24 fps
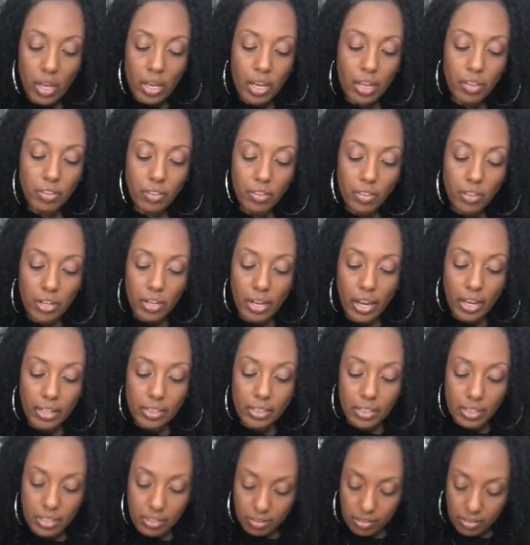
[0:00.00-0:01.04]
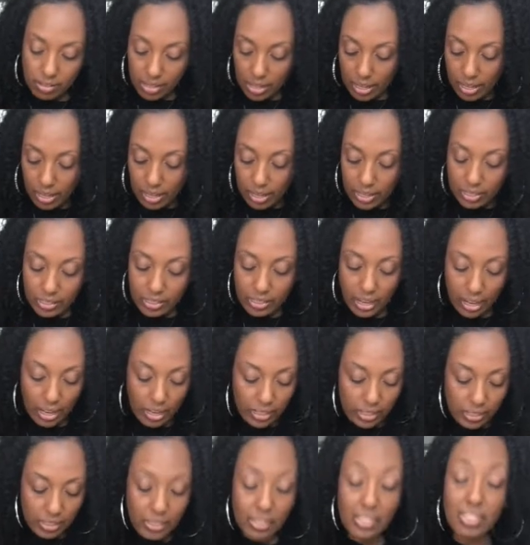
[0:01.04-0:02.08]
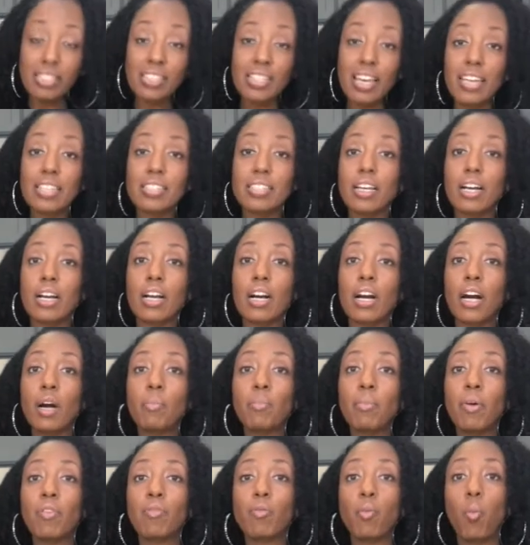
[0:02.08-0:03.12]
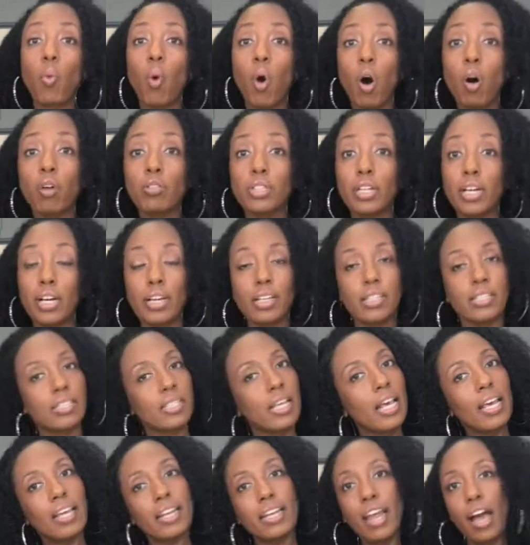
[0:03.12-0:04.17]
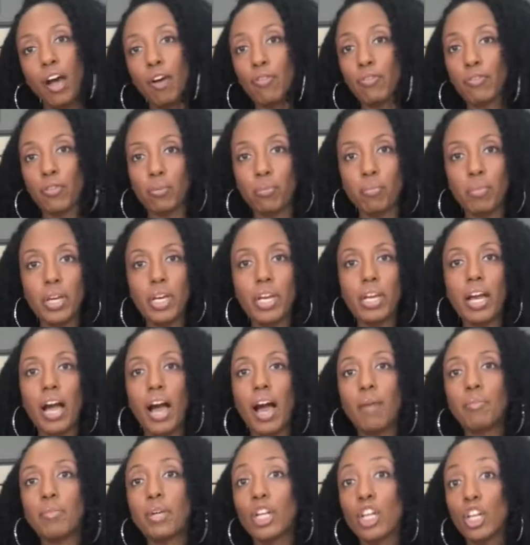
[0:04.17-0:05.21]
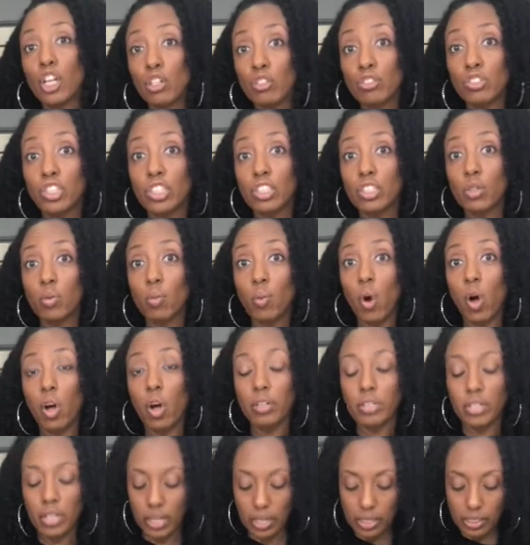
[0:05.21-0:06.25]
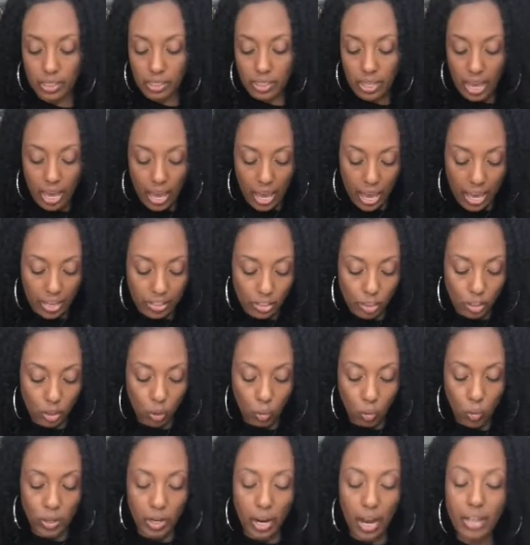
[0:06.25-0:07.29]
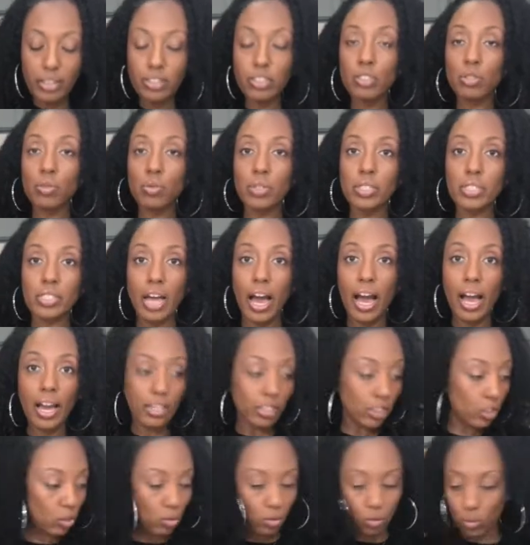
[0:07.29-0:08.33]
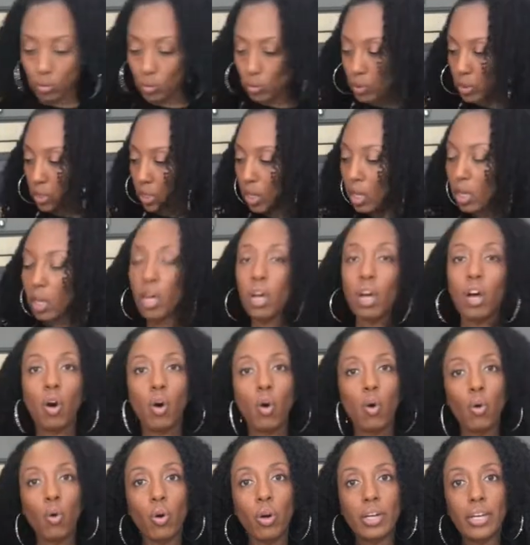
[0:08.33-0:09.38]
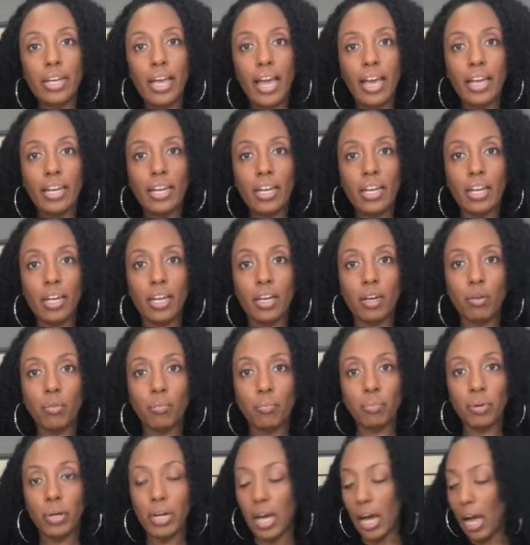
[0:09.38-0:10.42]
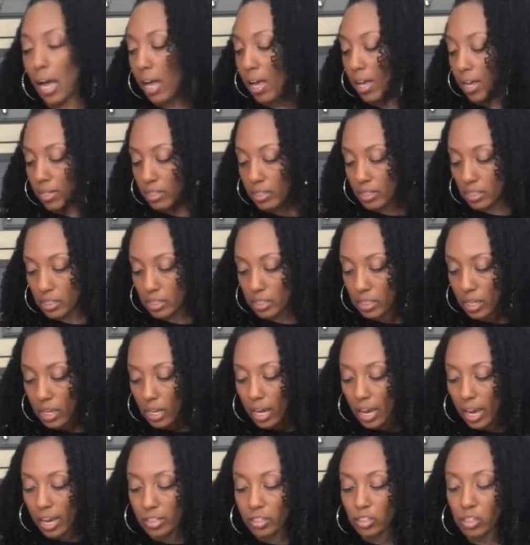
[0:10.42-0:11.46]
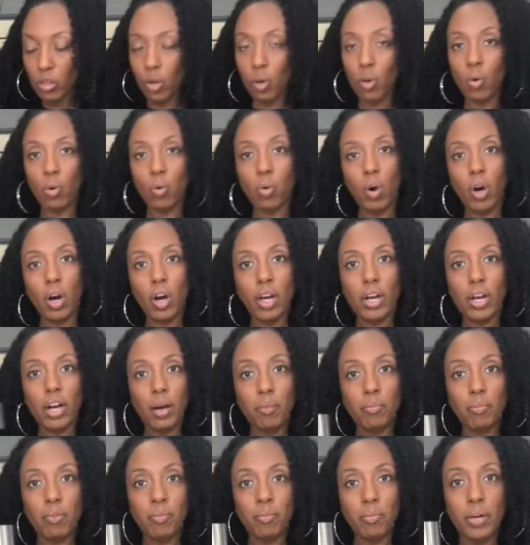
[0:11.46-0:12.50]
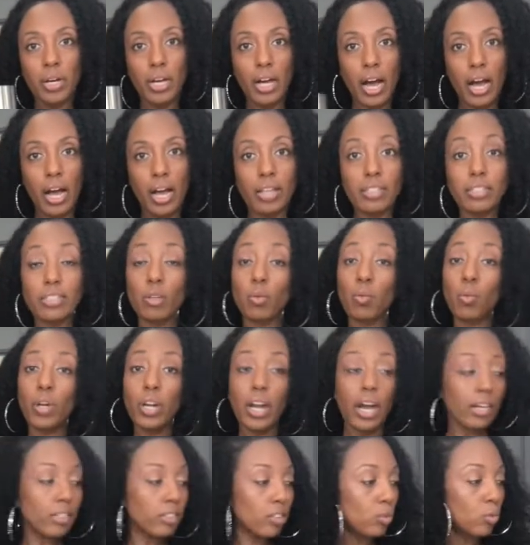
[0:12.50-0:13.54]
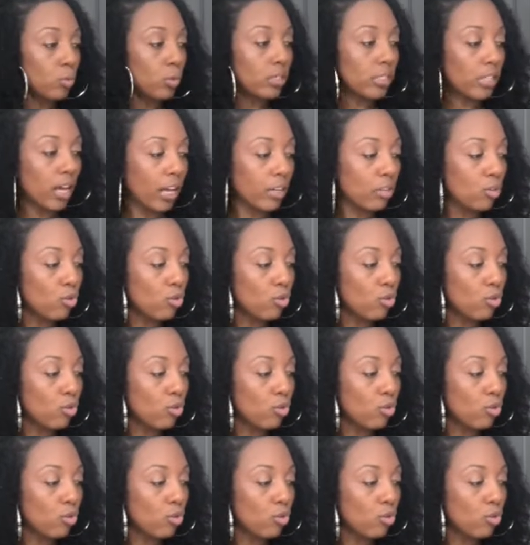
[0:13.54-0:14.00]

And then the next thing it takes a cup of walnuts. Now for me, I'm allergic to walnuts, and so what I do is I use organic pecans. And so a cup of pecans, and what I do is I